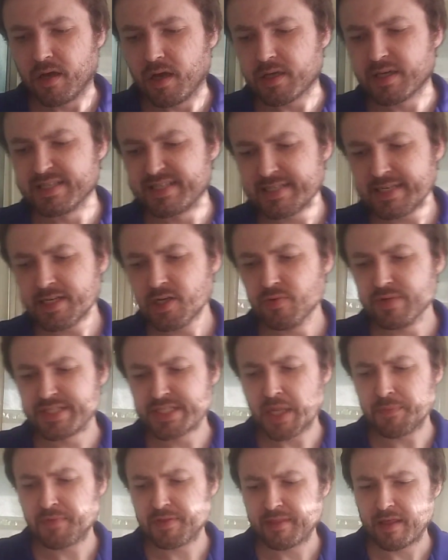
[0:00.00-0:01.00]
Casino is
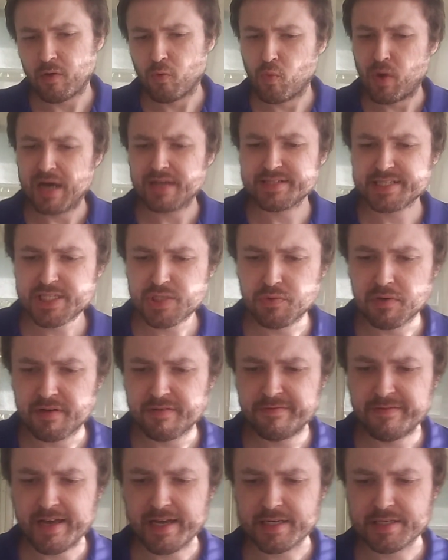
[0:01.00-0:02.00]
something that wants to
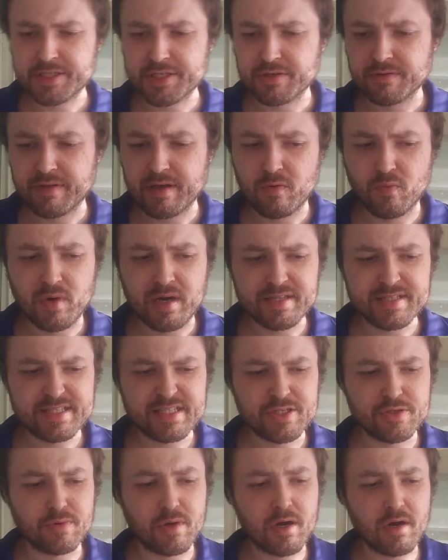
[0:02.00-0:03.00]
affect you, that
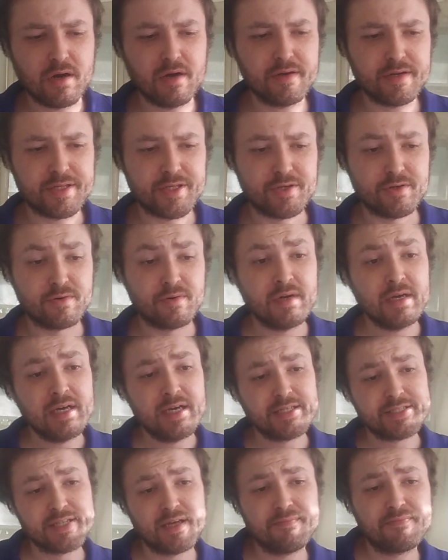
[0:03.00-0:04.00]
wants to hurt you,
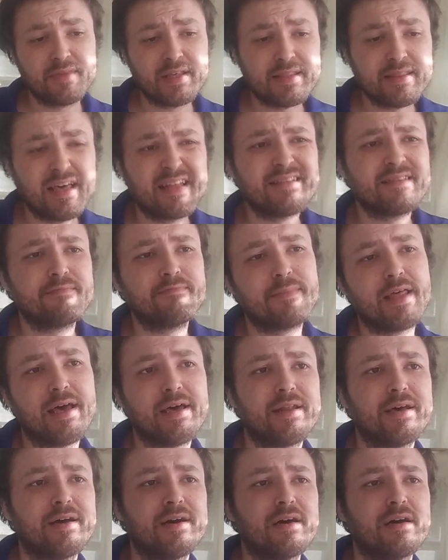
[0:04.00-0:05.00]
something that,
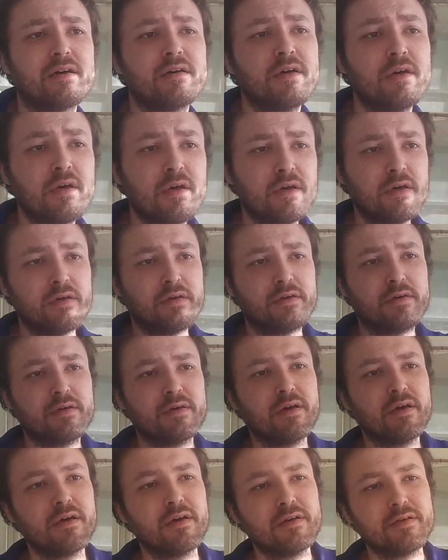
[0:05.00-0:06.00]
that uh,
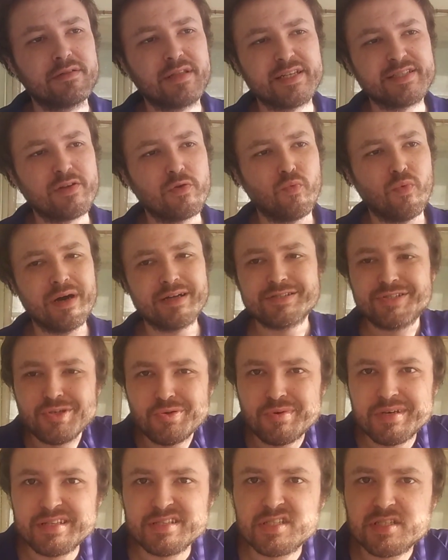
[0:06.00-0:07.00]
doesn't want
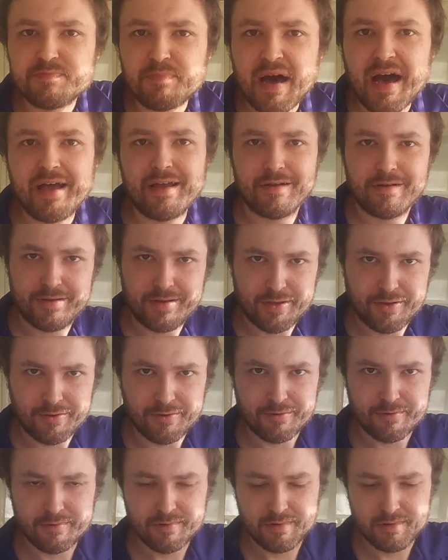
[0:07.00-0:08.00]
to inspire
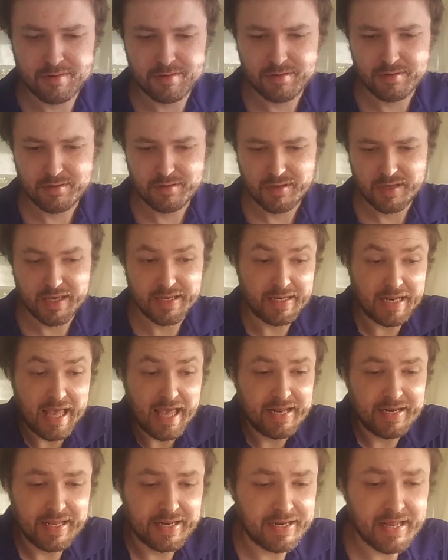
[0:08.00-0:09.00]
you in,
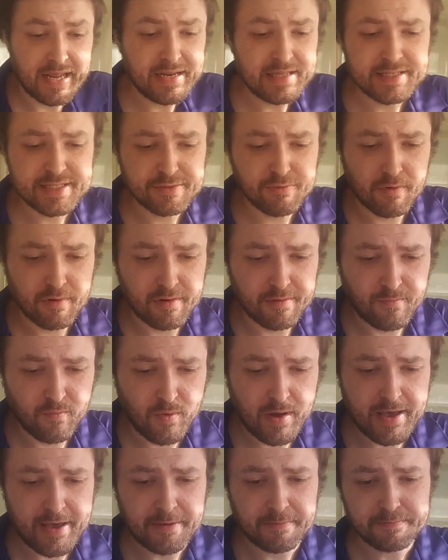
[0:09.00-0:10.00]
in, in any sort of
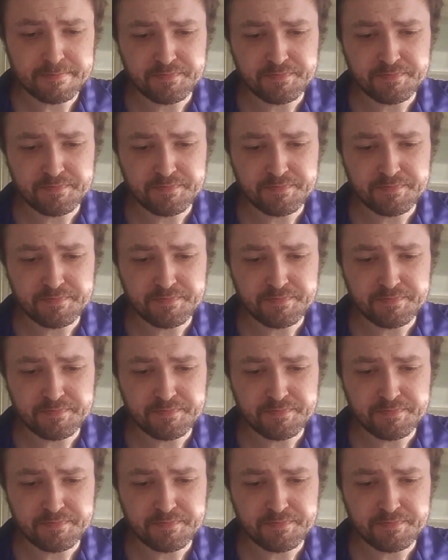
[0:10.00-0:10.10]
way